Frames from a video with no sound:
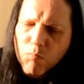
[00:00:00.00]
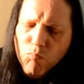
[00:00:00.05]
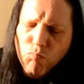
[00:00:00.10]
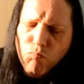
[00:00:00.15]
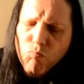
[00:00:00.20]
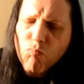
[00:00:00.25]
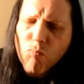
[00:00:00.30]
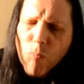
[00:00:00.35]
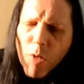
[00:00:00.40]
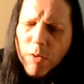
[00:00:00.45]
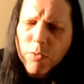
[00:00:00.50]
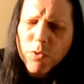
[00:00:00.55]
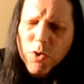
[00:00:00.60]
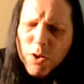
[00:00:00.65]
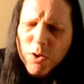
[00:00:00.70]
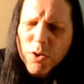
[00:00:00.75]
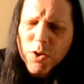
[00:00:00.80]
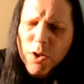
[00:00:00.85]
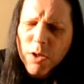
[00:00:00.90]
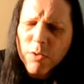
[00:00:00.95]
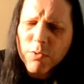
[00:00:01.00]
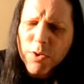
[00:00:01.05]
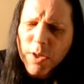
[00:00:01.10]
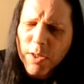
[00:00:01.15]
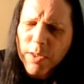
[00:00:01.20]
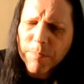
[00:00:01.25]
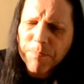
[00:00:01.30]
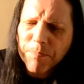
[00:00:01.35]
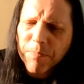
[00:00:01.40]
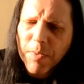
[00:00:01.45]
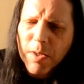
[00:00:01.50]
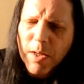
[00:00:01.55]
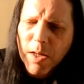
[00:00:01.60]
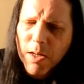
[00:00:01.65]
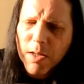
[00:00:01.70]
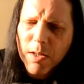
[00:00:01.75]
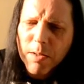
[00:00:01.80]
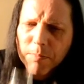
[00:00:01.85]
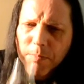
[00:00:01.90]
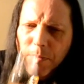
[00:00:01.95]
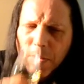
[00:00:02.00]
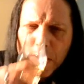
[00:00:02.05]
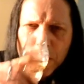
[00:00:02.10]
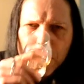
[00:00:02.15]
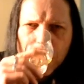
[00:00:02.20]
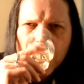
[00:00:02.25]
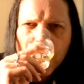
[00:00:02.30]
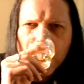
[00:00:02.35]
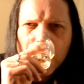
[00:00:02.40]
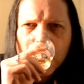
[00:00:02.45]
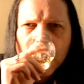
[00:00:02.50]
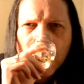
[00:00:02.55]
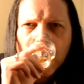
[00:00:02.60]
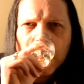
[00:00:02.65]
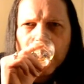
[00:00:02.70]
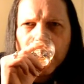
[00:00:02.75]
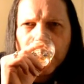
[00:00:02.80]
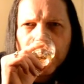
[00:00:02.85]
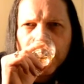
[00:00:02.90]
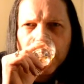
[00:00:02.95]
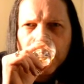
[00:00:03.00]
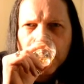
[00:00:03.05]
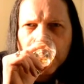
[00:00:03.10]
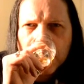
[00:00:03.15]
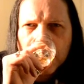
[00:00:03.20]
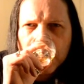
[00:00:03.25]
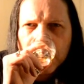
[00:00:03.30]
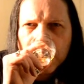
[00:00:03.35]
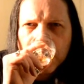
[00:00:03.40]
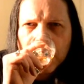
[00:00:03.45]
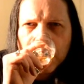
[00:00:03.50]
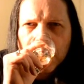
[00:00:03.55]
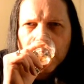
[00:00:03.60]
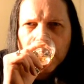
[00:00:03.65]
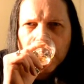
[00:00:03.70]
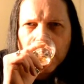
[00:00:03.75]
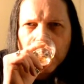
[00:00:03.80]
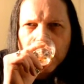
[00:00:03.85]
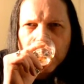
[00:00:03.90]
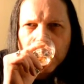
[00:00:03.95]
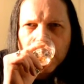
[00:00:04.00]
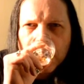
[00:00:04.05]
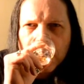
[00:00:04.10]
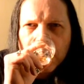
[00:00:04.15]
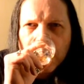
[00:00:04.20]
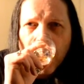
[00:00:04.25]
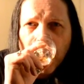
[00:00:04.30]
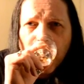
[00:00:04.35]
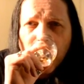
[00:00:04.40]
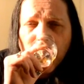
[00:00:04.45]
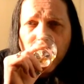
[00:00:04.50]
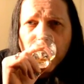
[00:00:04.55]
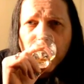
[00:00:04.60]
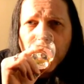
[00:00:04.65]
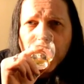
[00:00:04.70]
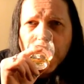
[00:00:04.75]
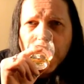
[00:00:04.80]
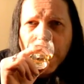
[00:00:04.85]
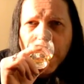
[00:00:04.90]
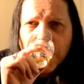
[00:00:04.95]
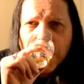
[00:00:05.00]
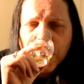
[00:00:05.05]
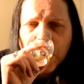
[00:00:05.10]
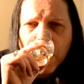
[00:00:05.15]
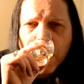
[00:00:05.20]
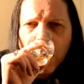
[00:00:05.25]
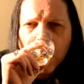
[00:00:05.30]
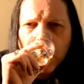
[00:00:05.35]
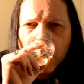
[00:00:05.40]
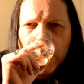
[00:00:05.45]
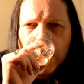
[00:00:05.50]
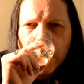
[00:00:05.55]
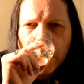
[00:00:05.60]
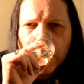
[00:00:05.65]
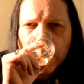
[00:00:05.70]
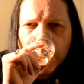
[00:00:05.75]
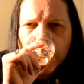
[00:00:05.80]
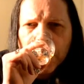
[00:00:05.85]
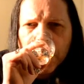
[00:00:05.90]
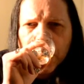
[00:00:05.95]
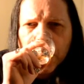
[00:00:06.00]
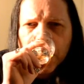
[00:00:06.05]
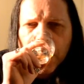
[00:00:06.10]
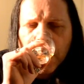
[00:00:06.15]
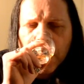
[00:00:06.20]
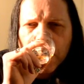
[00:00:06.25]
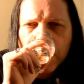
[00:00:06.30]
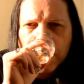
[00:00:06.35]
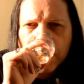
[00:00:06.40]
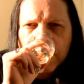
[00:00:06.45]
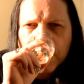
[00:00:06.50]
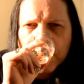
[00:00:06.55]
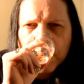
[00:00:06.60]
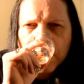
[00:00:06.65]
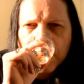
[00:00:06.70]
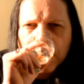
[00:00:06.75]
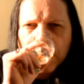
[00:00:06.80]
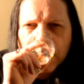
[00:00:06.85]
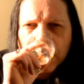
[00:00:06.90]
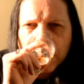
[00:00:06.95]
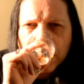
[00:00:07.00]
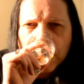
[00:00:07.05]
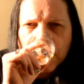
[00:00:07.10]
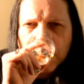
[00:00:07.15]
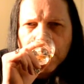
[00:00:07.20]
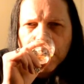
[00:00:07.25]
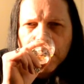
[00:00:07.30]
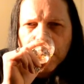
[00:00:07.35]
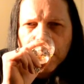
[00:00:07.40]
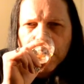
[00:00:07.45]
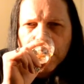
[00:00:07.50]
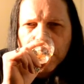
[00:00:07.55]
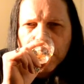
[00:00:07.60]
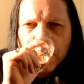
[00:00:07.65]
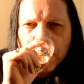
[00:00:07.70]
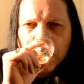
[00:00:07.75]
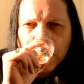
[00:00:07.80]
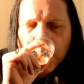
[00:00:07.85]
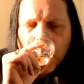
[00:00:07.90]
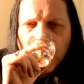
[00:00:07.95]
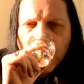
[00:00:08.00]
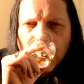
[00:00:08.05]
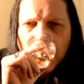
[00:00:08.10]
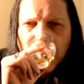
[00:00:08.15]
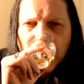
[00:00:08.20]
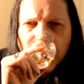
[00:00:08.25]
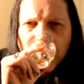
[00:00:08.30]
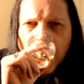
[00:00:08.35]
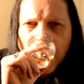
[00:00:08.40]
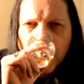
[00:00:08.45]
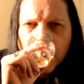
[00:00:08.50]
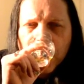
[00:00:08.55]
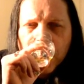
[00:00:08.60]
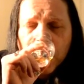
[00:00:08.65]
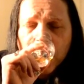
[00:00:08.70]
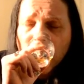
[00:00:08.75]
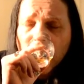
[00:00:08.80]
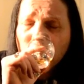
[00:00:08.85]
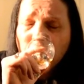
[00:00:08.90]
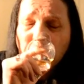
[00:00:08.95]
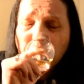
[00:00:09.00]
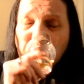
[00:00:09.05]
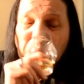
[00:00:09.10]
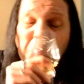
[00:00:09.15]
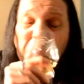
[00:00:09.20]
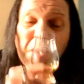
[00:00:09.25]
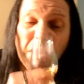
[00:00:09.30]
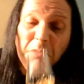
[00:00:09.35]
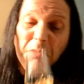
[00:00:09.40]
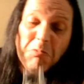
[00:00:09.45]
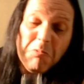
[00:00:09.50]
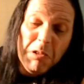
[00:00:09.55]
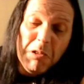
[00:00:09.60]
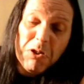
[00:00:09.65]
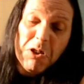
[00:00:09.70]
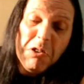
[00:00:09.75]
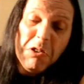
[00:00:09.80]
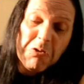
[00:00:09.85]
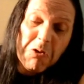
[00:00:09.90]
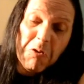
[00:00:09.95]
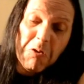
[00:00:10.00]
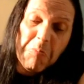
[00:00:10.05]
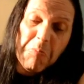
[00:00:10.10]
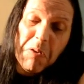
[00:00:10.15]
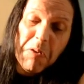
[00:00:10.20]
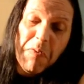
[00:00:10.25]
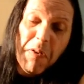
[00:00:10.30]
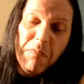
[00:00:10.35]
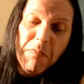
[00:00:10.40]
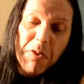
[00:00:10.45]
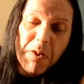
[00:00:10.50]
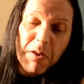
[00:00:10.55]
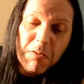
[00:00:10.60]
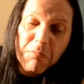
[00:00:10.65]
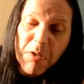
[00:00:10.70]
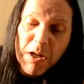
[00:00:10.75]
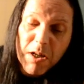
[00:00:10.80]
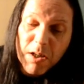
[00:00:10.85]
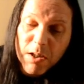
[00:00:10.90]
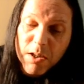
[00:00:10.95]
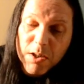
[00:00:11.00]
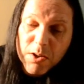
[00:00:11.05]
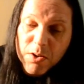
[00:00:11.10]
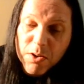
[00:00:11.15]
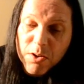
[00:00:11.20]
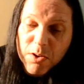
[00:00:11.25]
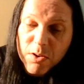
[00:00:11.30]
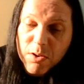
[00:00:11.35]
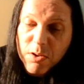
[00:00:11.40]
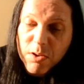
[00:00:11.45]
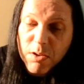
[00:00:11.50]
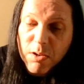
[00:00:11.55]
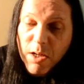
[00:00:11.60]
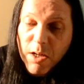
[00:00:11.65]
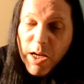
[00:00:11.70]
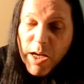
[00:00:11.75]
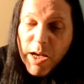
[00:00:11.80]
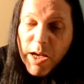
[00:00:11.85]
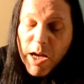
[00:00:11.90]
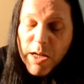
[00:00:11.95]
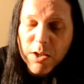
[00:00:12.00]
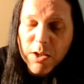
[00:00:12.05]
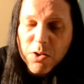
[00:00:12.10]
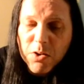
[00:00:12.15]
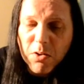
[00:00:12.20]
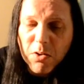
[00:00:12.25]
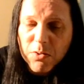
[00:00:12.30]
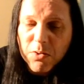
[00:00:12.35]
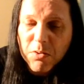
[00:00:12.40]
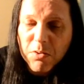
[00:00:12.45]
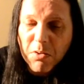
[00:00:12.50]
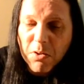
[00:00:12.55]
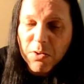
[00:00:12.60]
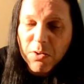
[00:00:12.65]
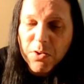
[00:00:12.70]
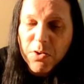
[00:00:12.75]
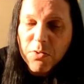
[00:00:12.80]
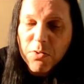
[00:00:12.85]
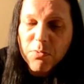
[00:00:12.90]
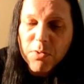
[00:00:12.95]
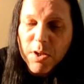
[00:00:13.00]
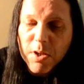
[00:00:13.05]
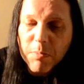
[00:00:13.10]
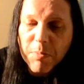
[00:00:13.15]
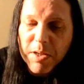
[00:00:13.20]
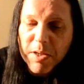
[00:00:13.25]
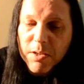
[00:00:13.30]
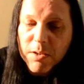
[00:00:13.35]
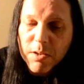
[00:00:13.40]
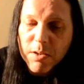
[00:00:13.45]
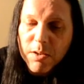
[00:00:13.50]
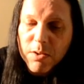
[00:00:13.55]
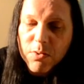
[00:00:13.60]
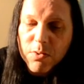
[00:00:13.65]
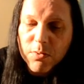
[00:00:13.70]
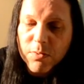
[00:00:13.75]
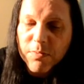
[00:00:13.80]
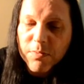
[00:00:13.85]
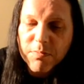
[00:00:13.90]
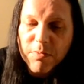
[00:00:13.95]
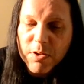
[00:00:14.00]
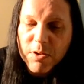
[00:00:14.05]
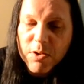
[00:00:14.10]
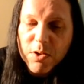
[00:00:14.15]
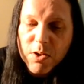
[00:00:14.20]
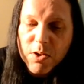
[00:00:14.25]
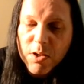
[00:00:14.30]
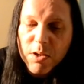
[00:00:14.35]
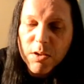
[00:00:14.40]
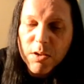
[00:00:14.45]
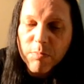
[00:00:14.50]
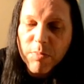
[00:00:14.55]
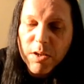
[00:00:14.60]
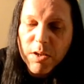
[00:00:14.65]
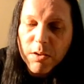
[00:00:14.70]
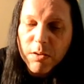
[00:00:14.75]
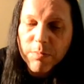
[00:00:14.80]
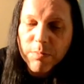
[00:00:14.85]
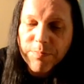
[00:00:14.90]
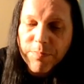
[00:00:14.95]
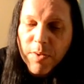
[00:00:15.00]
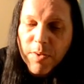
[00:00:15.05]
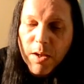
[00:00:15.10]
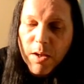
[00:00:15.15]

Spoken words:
It's nice nose that. It's kind of pretty much classic Caol Ila. It's got a bit of coastal. It's got, you know, like I say, it's got a bit of everything really. It's just and it's not hugely peated. It's sort of nice in the middle.